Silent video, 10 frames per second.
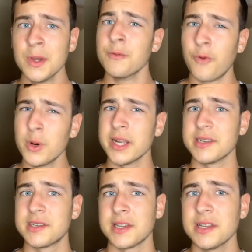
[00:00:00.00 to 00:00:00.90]
For
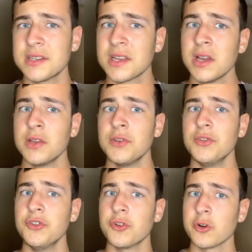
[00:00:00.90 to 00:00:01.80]
instance,
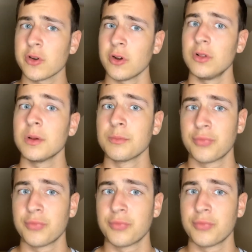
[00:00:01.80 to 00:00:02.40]
neural